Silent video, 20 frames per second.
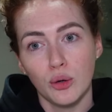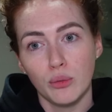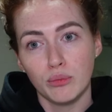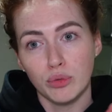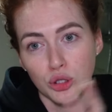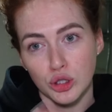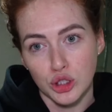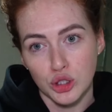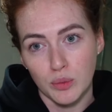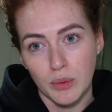
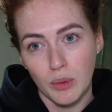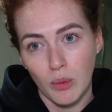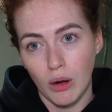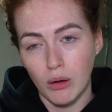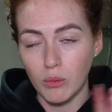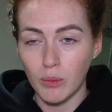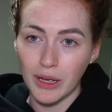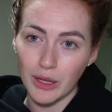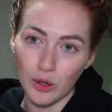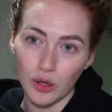push me
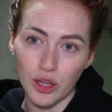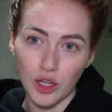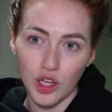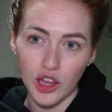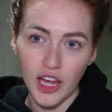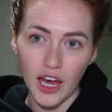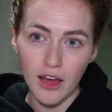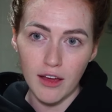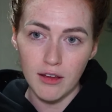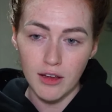one way or the
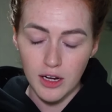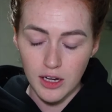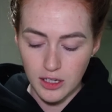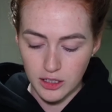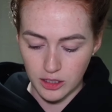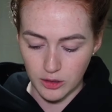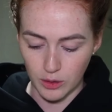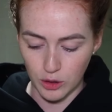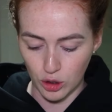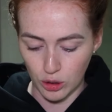other.
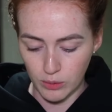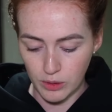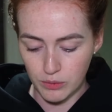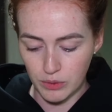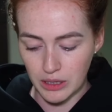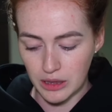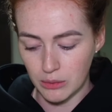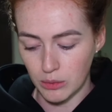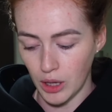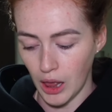So I normally
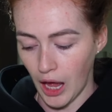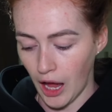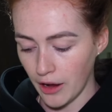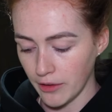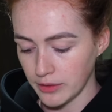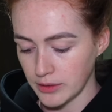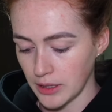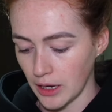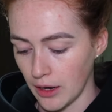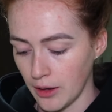read them all
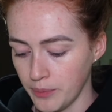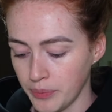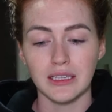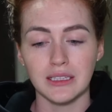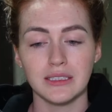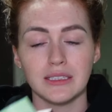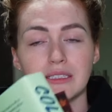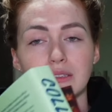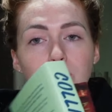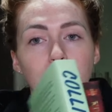after.
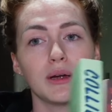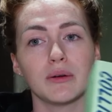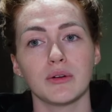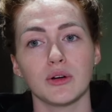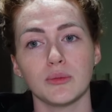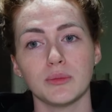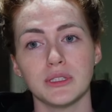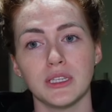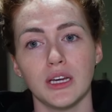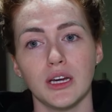This is where we're
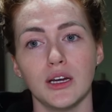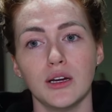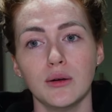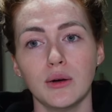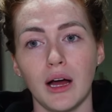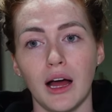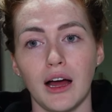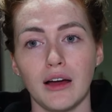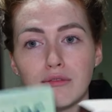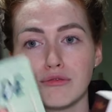up
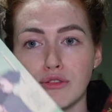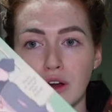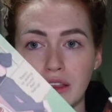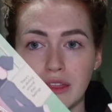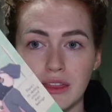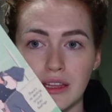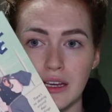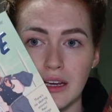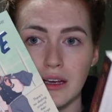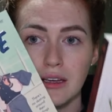to. I've
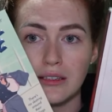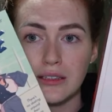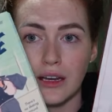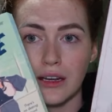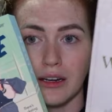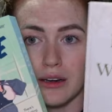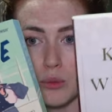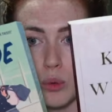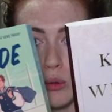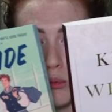read this
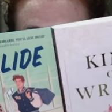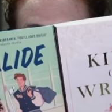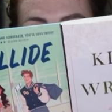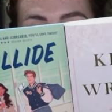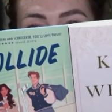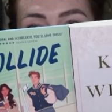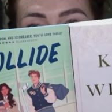and we're moving